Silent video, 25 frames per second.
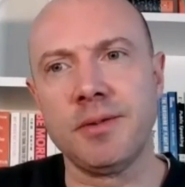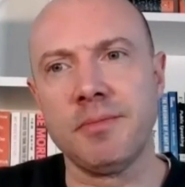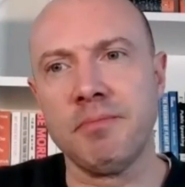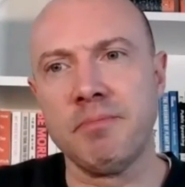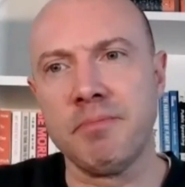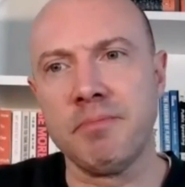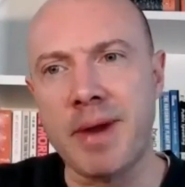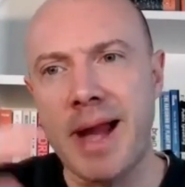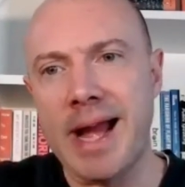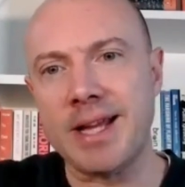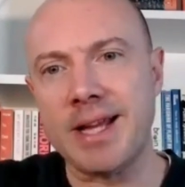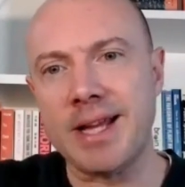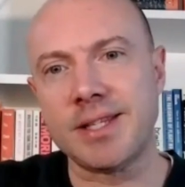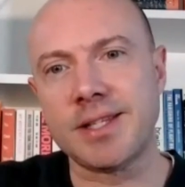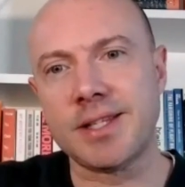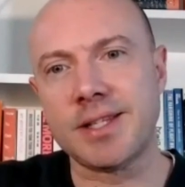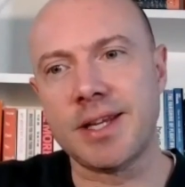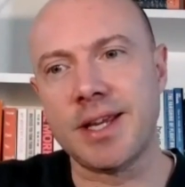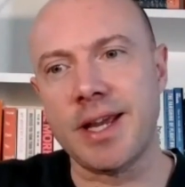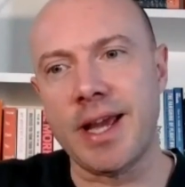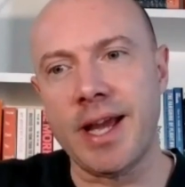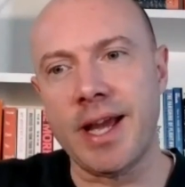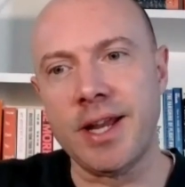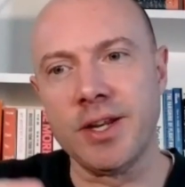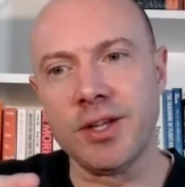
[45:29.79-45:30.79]

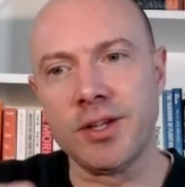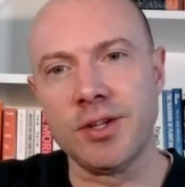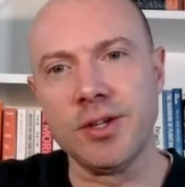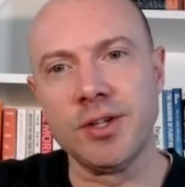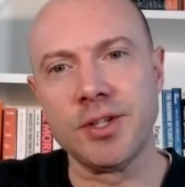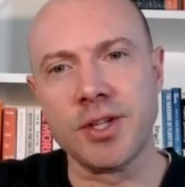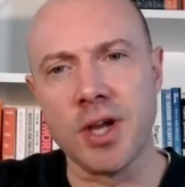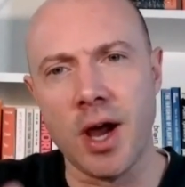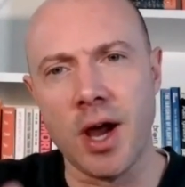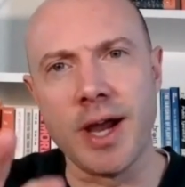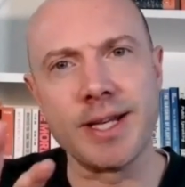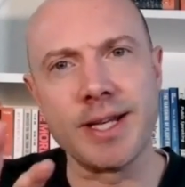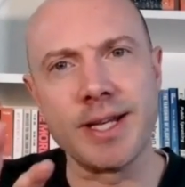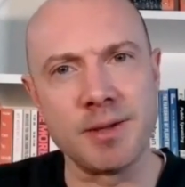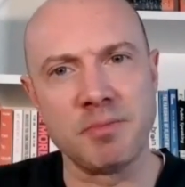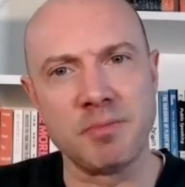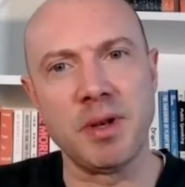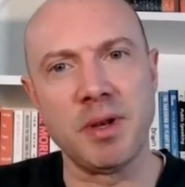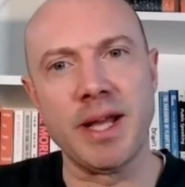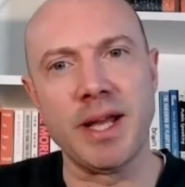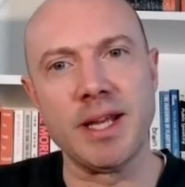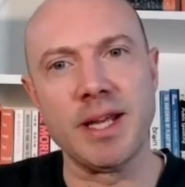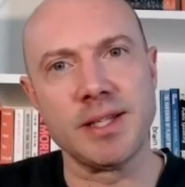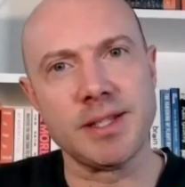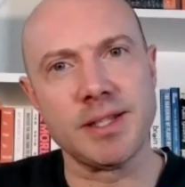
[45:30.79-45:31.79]
mask and a good hiding
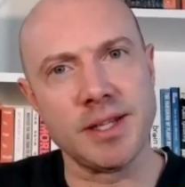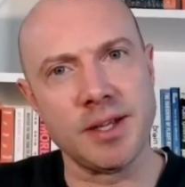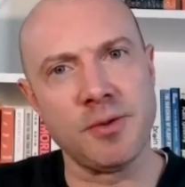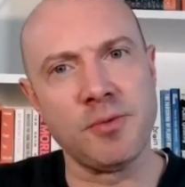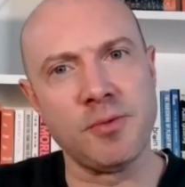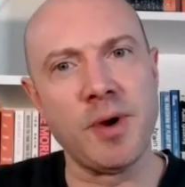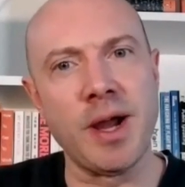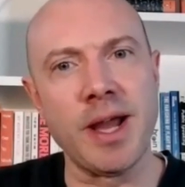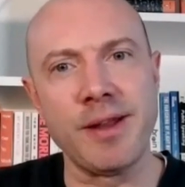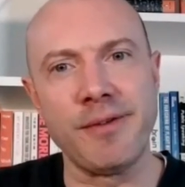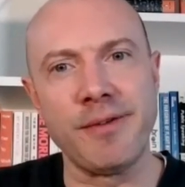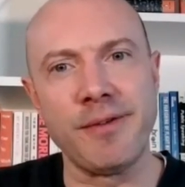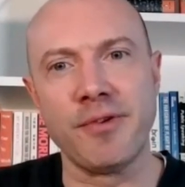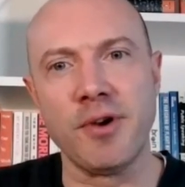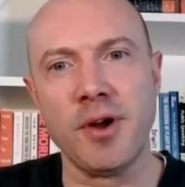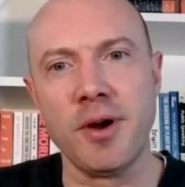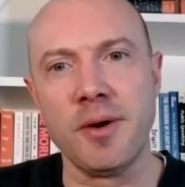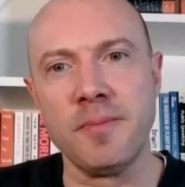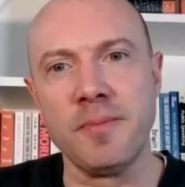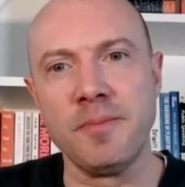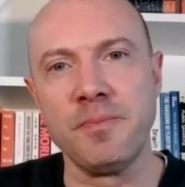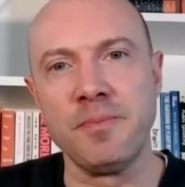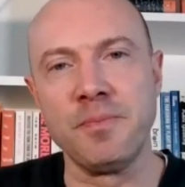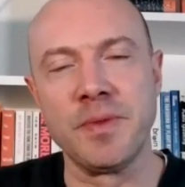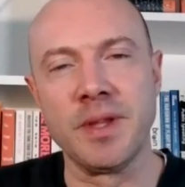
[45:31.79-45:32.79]
place away
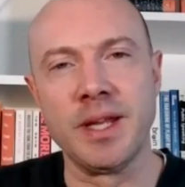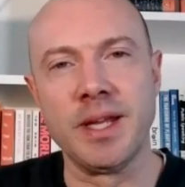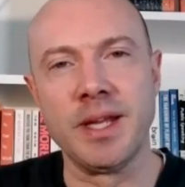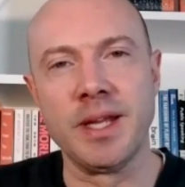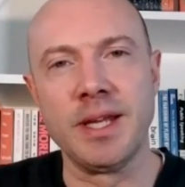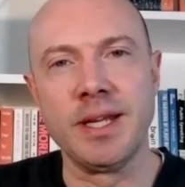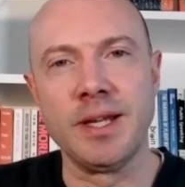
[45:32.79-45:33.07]
from